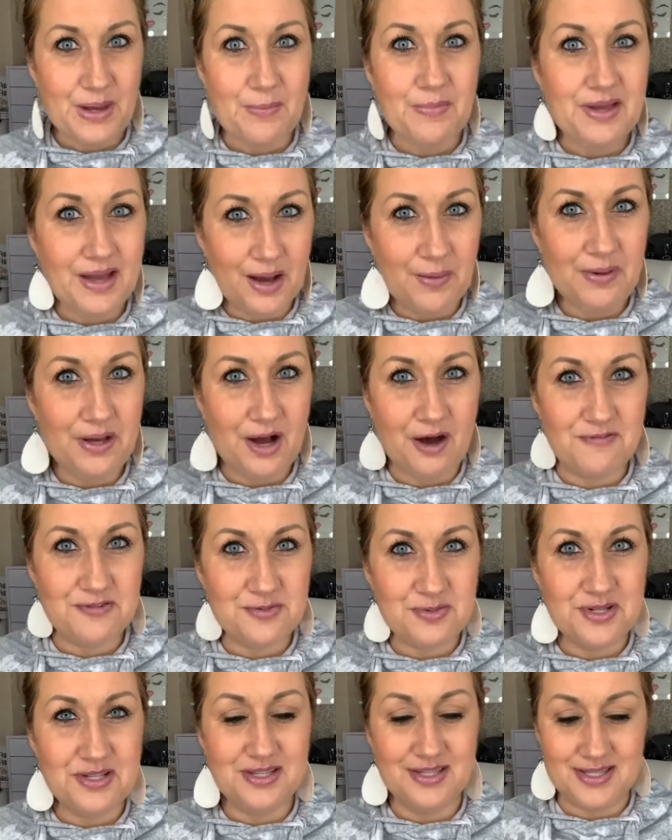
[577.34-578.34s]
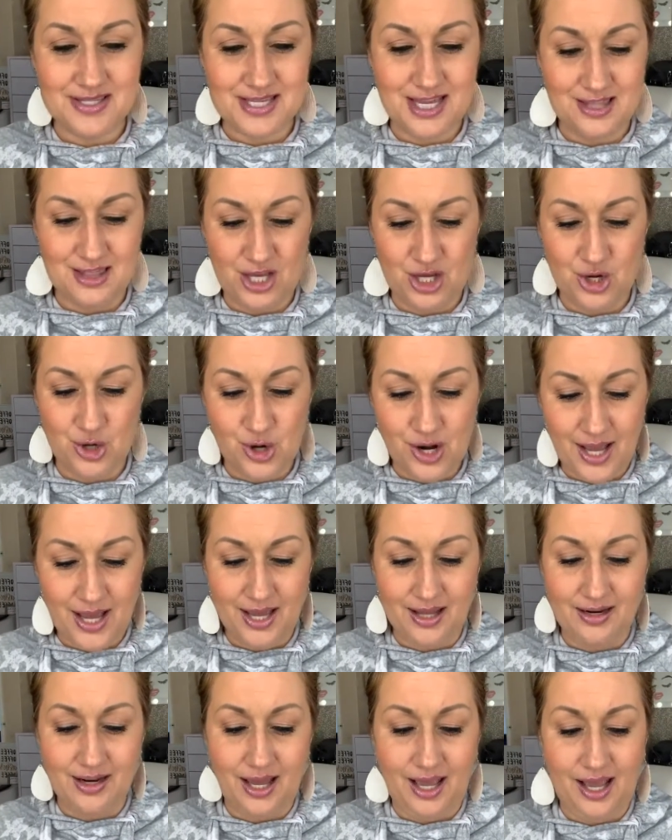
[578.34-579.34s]
You gotta be comfortable in the skin that you're
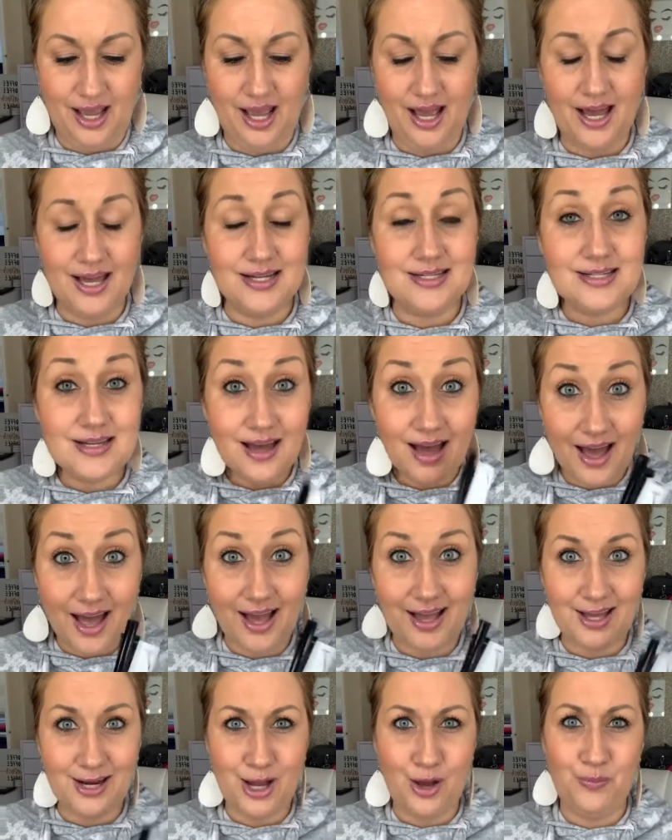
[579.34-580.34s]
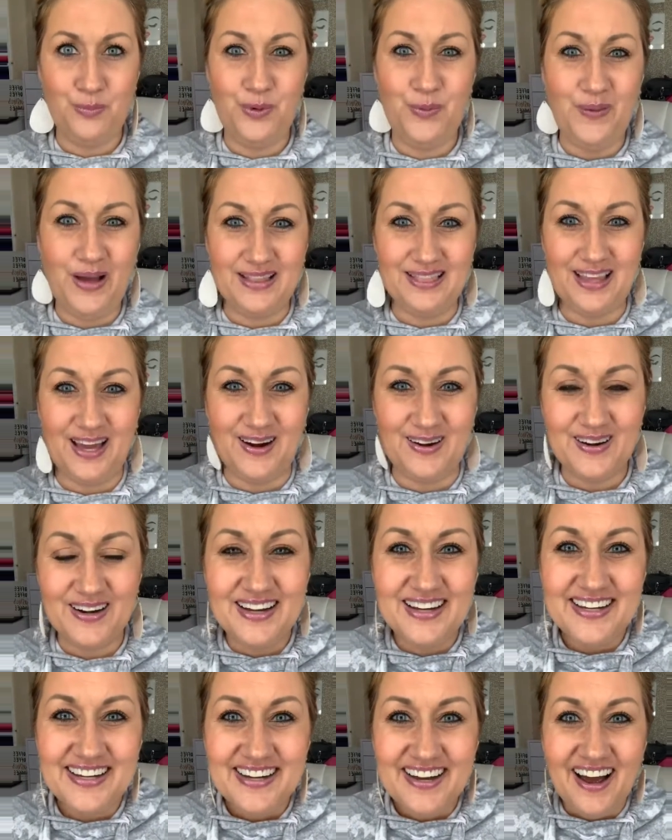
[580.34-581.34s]
in and I can help you get there.
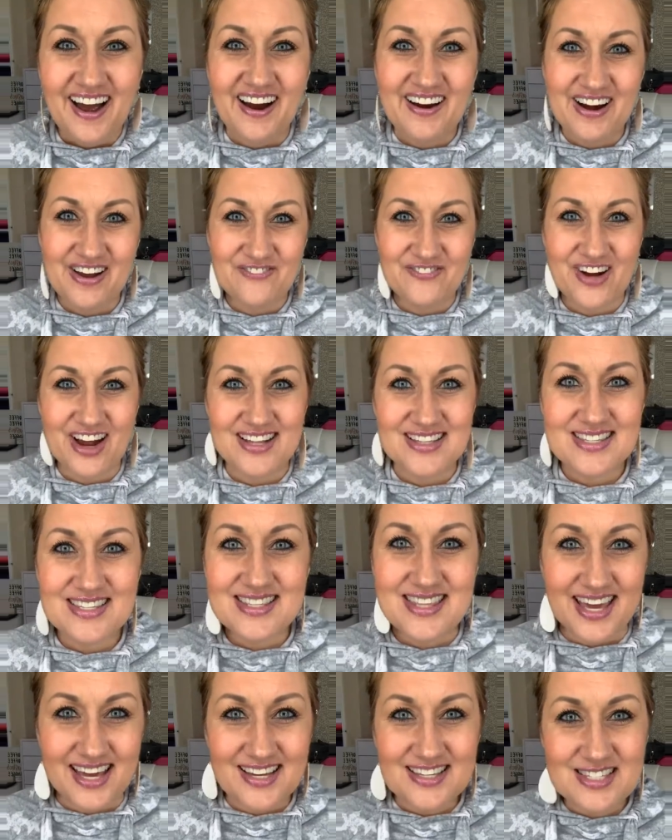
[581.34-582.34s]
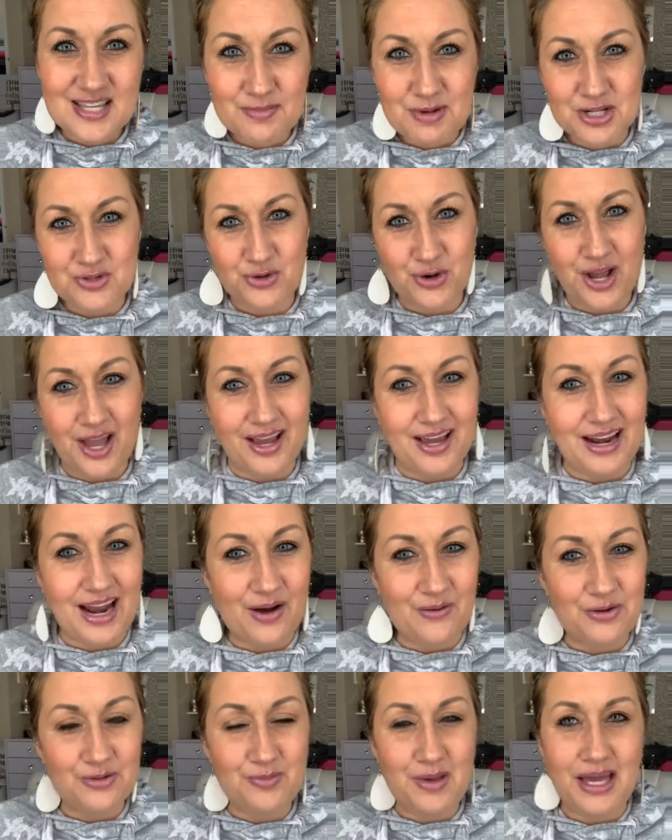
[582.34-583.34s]
All right, friends, thanks so much for hanging
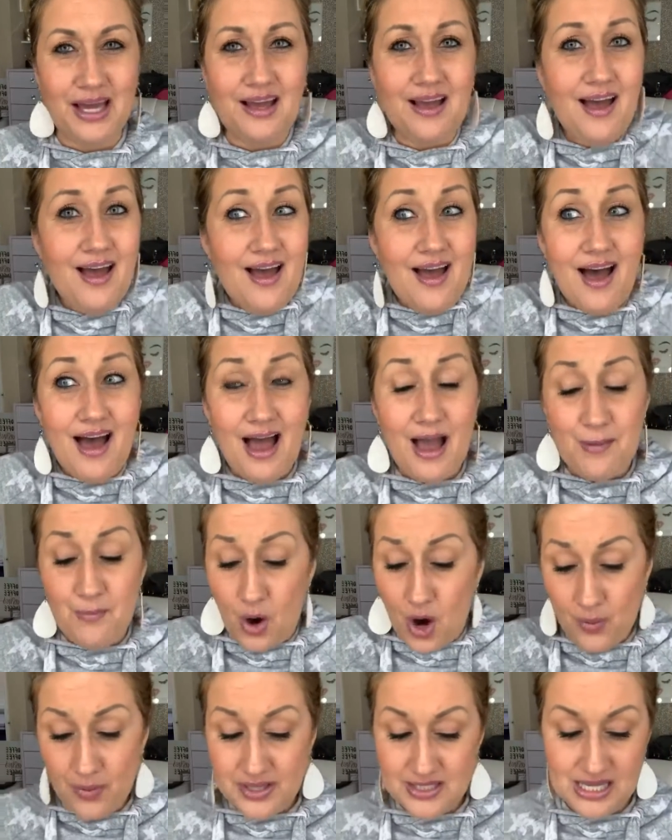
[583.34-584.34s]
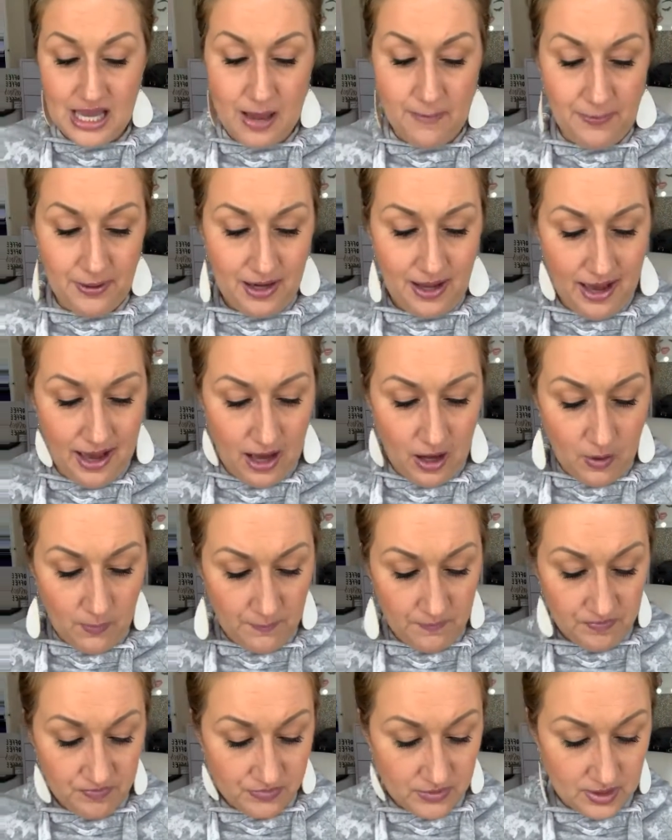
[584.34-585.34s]
out with me. I'm always happy to help.